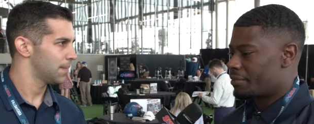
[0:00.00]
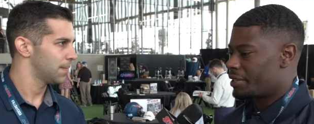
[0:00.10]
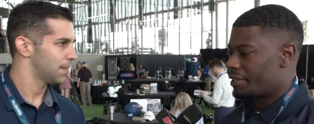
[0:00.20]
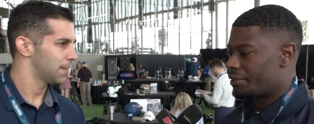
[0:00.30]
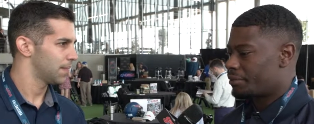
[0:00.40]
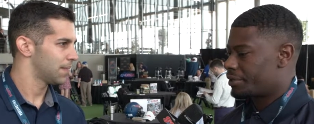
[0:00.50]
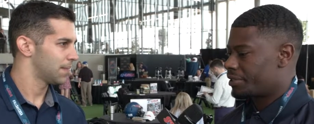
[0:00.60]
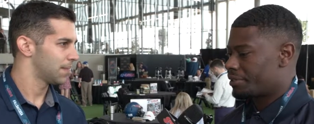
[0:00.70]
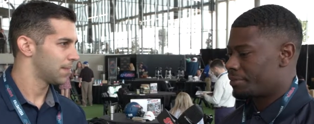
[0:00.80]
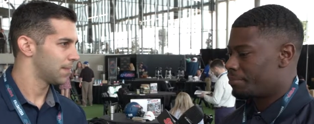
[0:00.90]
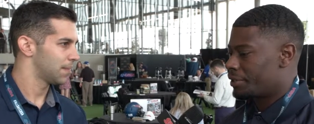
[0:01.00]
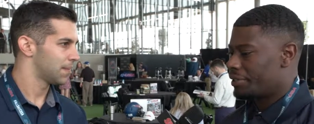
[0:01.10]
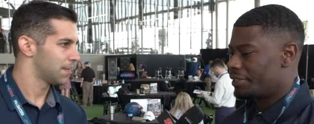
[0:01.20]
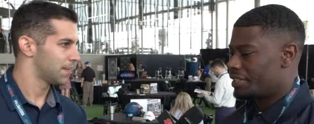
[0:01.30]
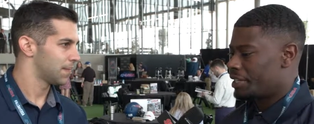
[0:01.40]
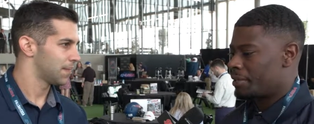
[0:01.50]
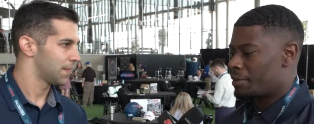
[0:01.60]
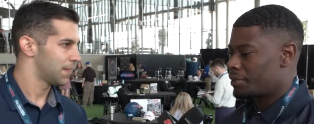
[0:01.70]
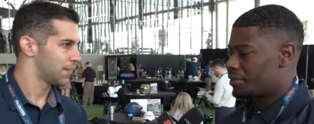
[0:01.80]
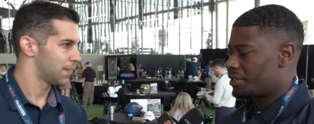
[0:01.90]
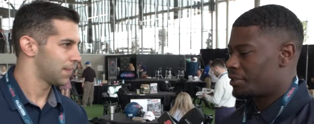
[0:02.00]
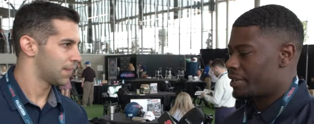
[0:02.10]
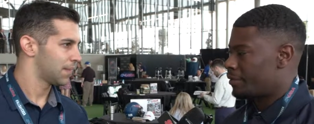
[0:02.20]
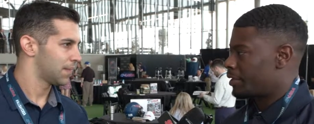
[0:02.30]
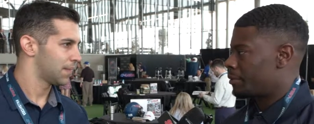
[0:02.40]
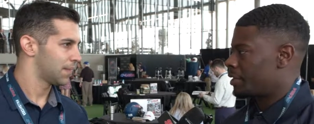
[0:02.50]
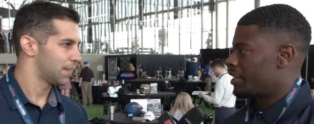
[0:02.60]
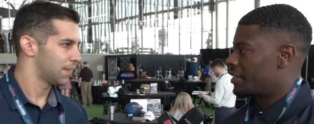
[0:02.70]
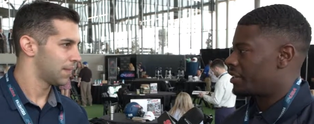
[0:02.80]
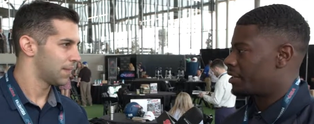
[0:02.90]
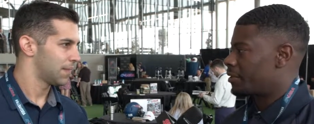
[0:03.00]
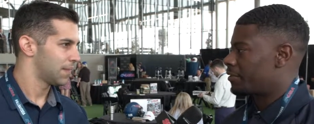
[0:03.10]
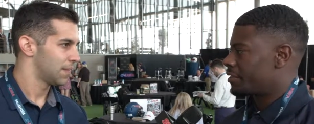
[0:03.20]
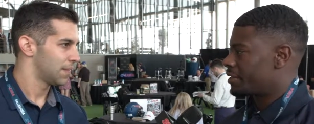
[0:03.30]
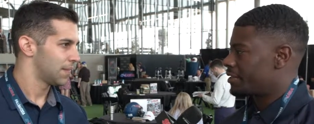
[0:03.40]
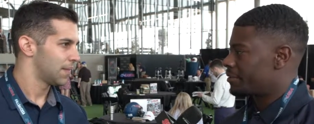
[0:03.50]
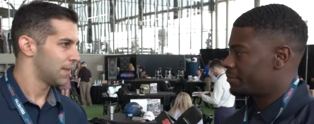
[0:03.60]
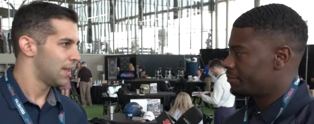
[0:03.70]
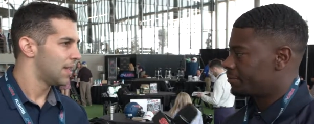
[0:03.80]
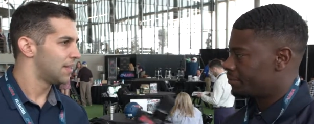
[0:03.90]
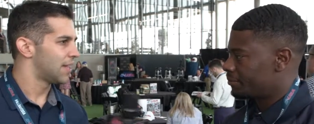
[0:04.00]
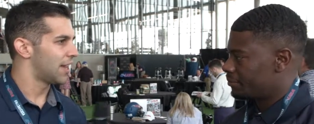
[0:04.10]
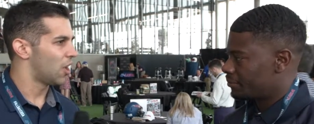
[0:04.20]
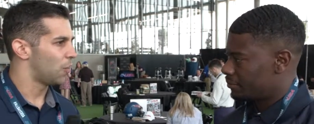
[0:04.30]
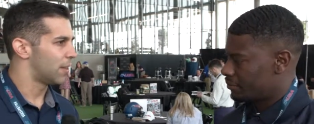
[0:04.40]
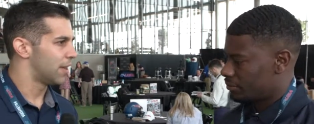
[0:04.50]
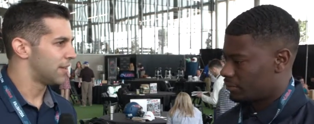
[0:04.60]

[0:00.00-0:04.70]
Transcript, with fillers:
Speaker 1: I mean, we're just building team chemistry and doing everything we can to get ready for the season. Does
Speaker 2: that help that